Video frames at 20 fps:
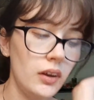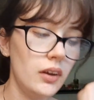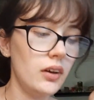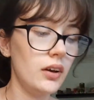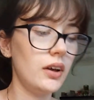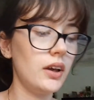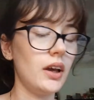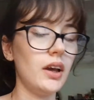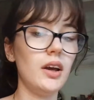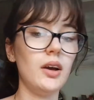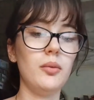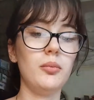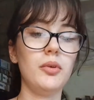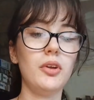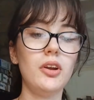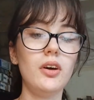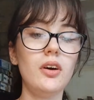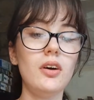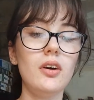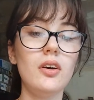Okay, I'm
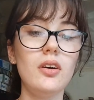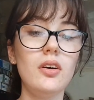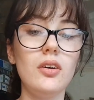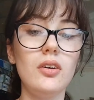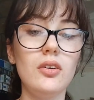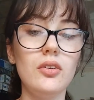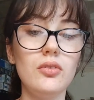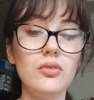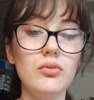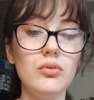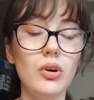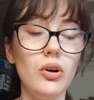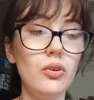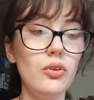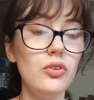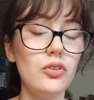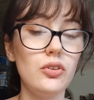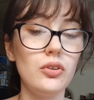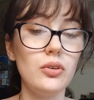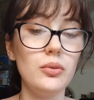gonna roll
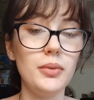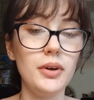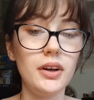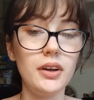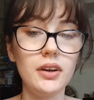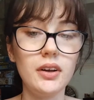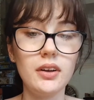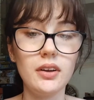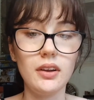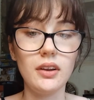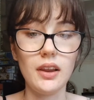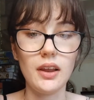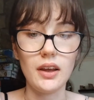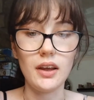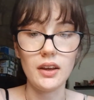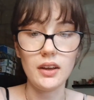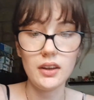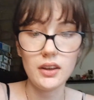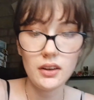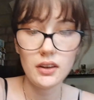some
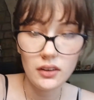clay.